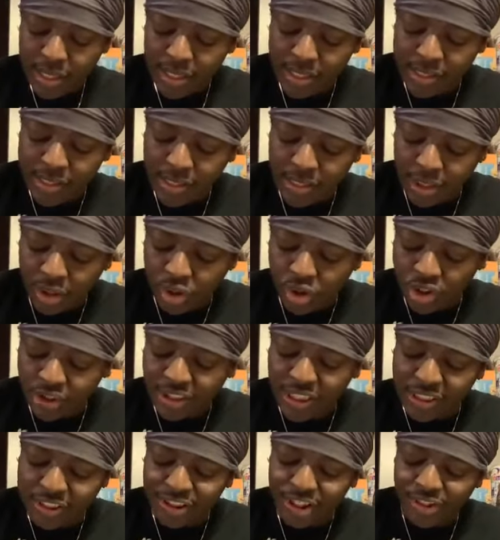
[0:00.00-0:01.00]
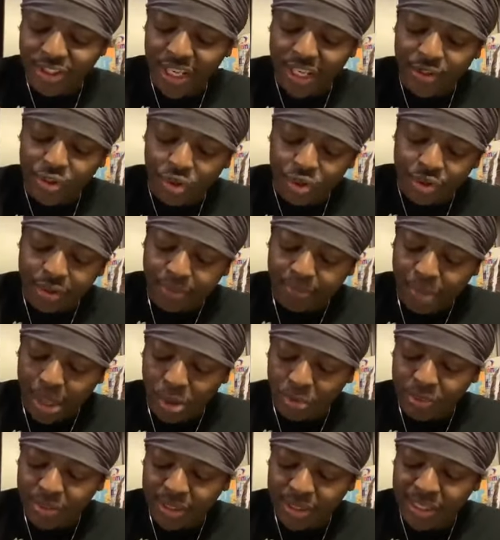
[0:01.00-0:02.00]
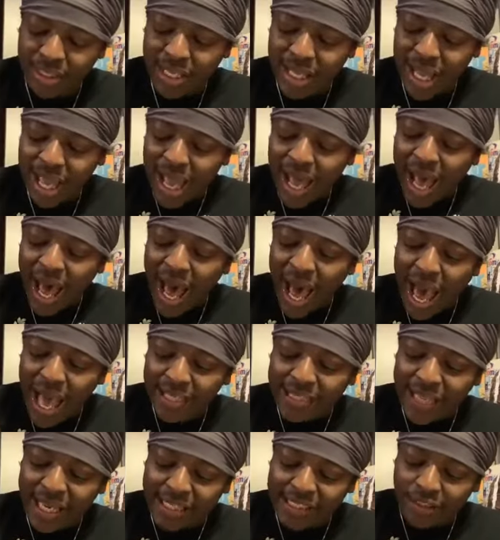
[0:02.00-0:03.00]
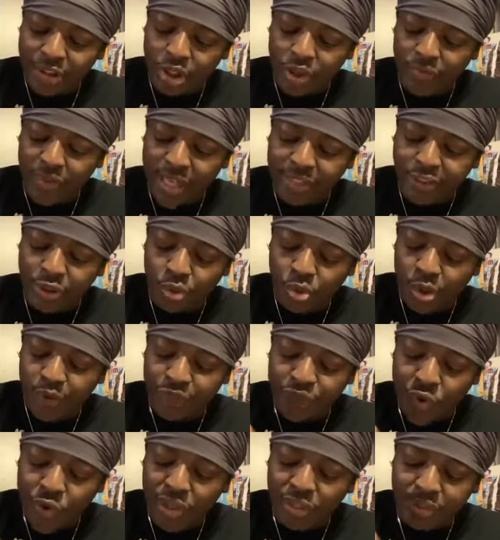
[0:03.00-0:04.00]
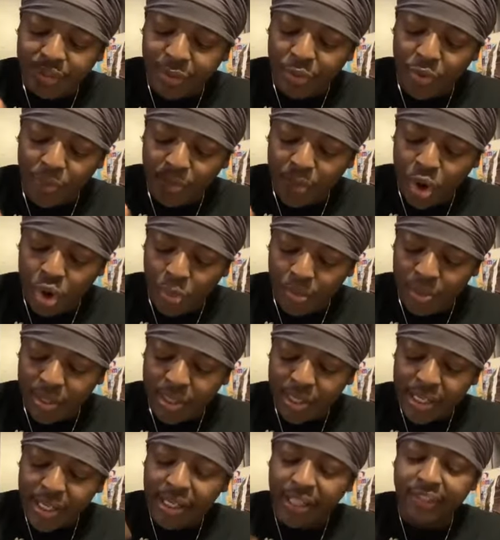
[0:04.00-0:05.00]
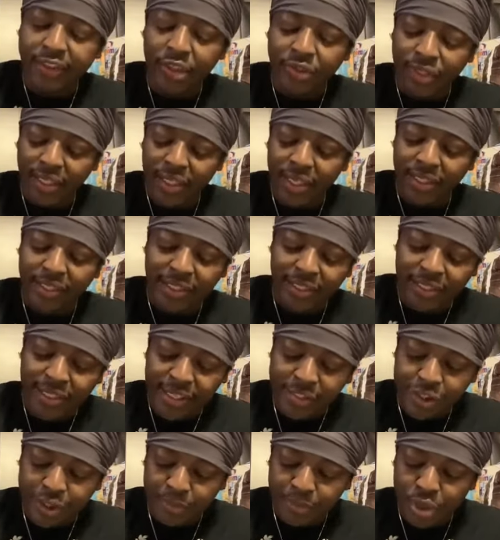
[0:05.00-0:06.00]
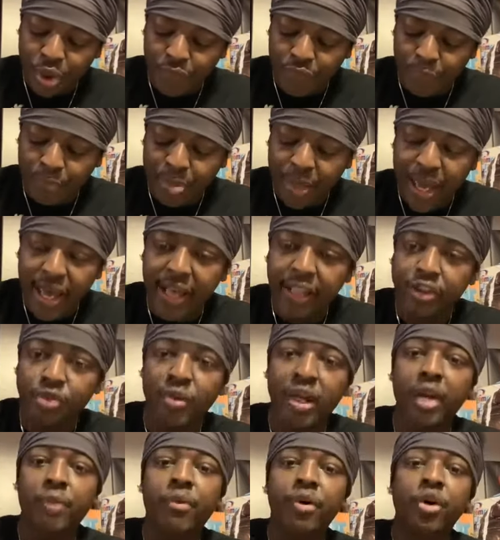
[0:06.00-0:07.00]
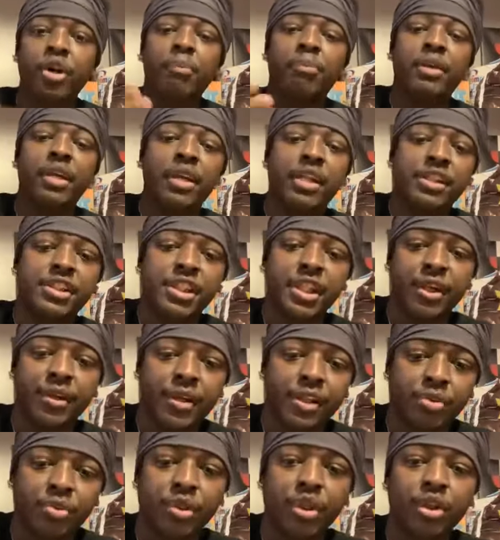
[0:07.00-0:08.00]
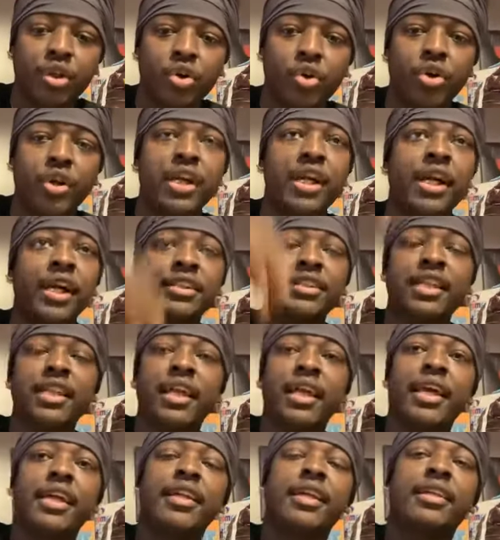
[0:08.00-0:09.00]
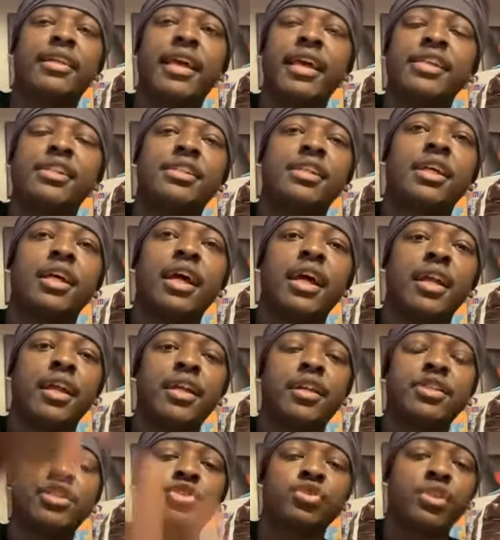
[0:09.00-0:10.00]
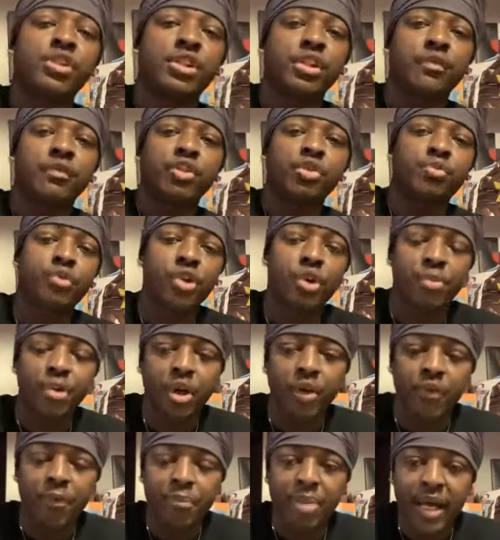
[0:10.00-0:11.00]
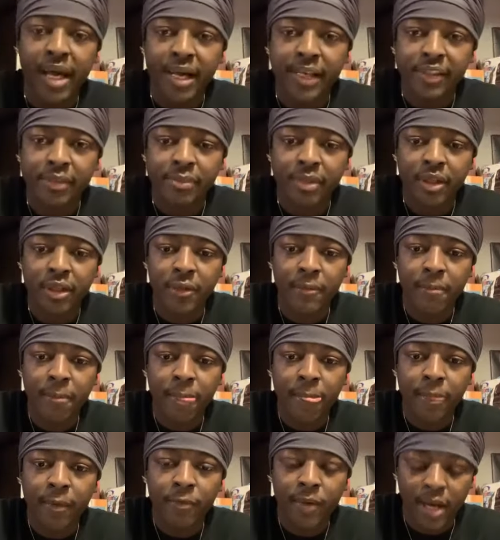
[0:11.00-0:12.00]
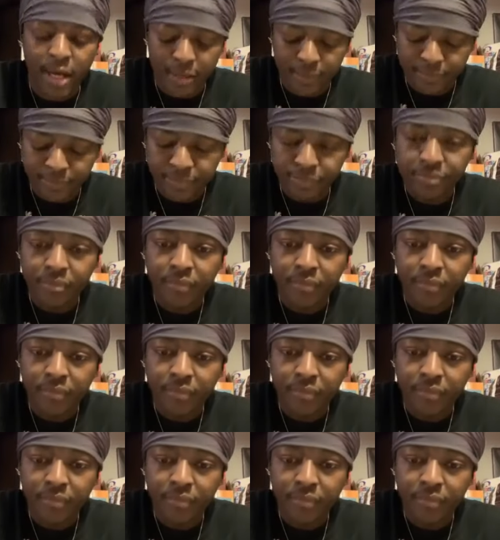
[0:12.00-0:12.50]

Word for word: And the, and the Lord says, Shut thy doors about thee. Hide thyself, as it were, for a little moment until the indignation be overpassed, right? And we're going to be in the chariots with the Lord until the indignation and the destruction of this world be overpassed, man, right?